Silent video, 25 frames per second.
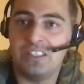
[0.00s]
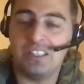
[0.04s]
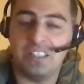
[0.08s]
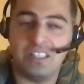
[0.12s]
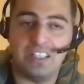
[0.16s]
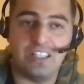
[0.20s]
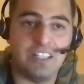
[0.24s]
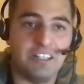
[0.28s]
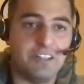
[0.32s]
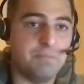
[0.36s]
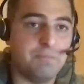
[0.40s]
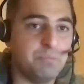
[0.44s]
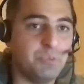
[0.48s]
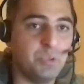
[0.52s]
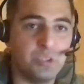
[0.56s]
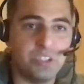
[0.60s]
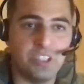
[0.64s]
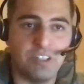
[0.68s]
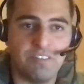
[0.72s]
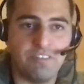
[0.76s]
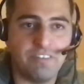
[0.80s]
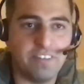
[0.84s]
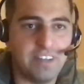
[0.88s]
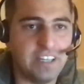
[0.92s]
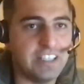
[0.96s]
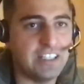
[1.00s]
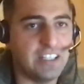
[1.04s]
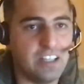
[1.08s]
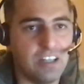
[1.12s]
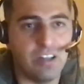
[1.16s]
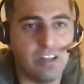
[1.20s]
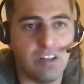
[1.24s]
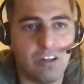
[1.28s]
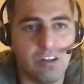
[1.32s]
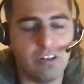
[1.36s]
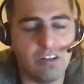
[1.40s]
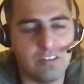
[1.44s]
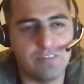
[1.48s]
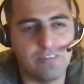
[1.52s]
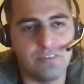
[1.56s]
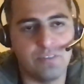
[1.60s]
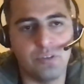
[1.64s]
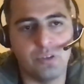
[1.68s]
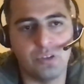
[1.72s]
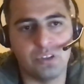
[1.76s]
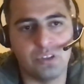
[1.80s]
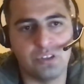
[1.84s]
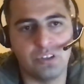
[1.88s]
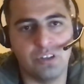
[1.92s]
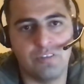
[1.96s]
You can find a lot of
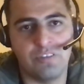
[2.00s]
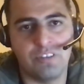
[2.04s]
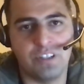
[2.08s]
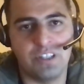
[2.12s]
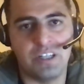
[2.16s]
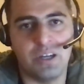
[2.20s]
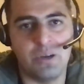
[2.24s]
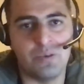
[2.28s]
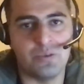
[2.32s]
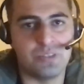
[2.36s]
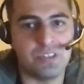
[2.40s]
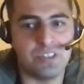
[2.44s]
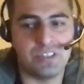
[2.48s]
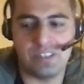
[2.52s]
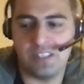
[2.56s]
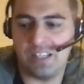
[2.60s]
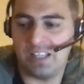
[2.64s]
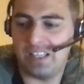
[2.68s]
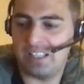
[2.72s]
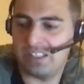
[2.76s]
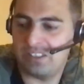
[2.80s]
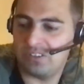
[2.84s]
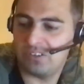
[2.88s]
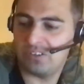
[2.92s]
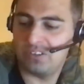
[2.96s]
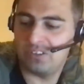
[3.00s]
good software houses. Like